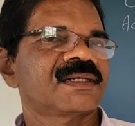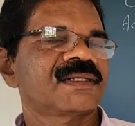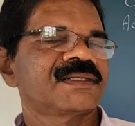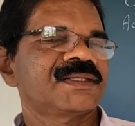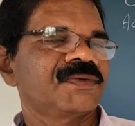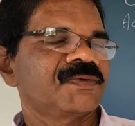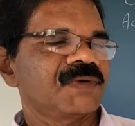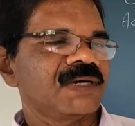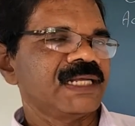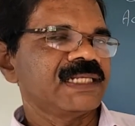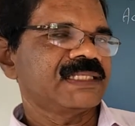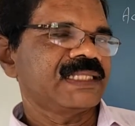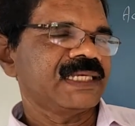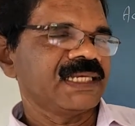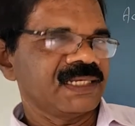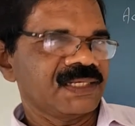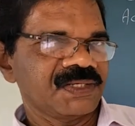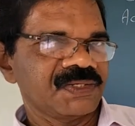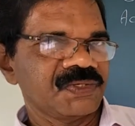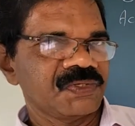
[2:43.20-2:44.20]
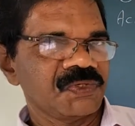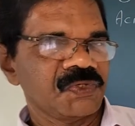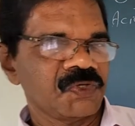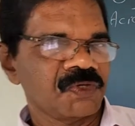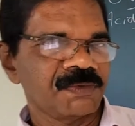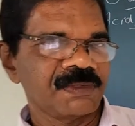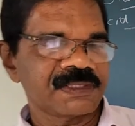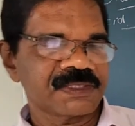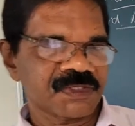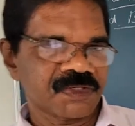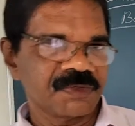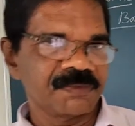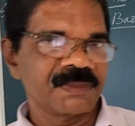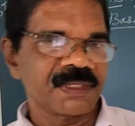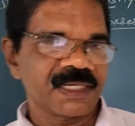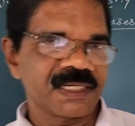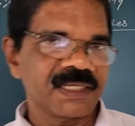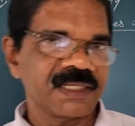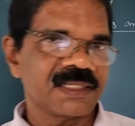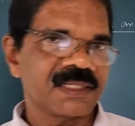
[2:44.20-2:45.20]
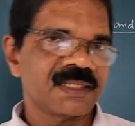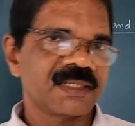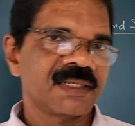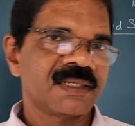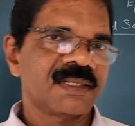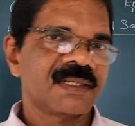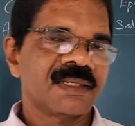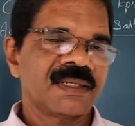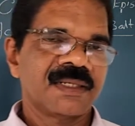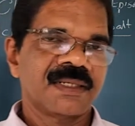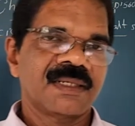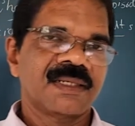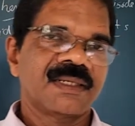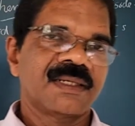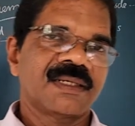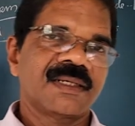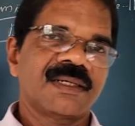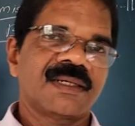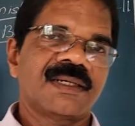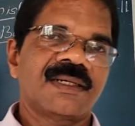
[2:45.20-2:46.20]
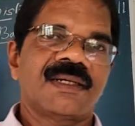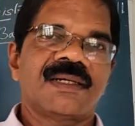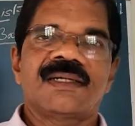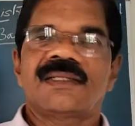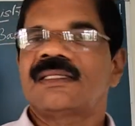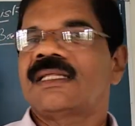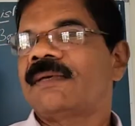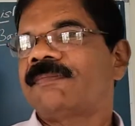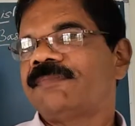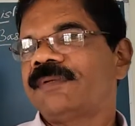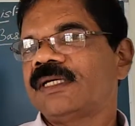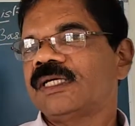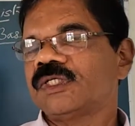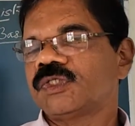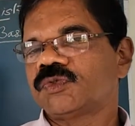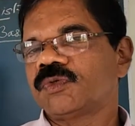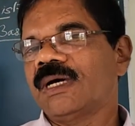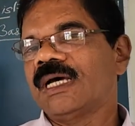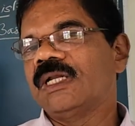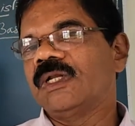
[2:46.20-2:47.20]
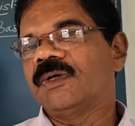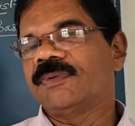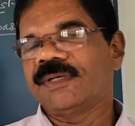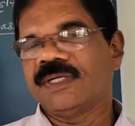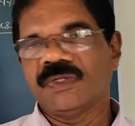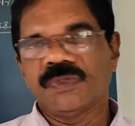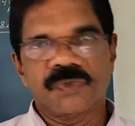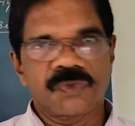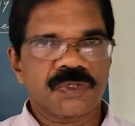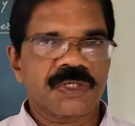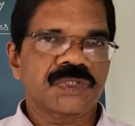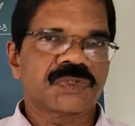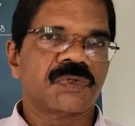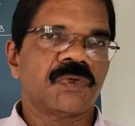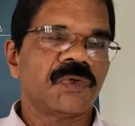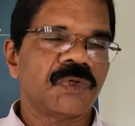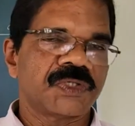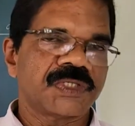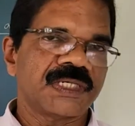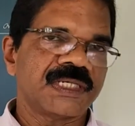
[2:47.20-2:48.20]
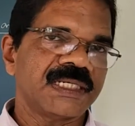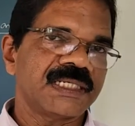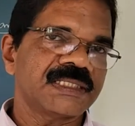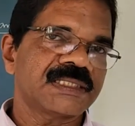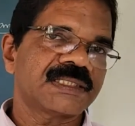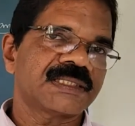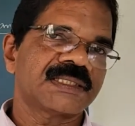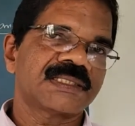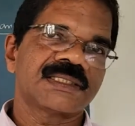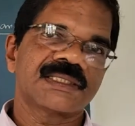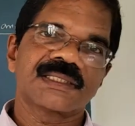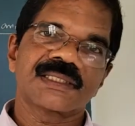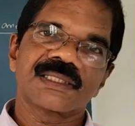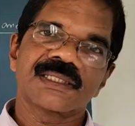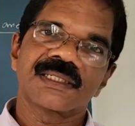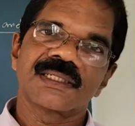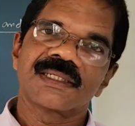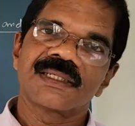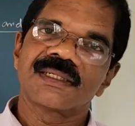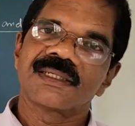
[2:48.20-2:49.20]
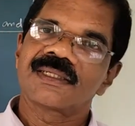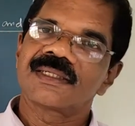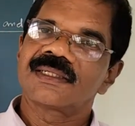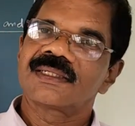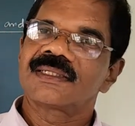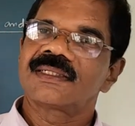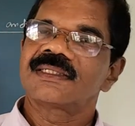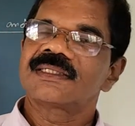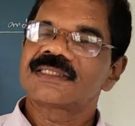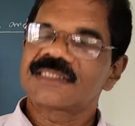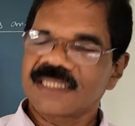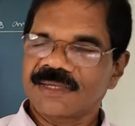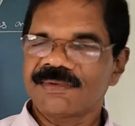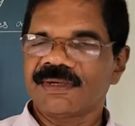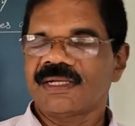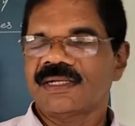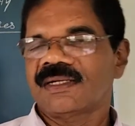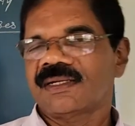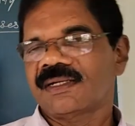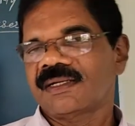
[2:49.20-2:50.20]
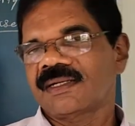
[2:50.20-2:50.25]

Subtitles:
The only thing you must remember is the pH value of a neutral solution is 7.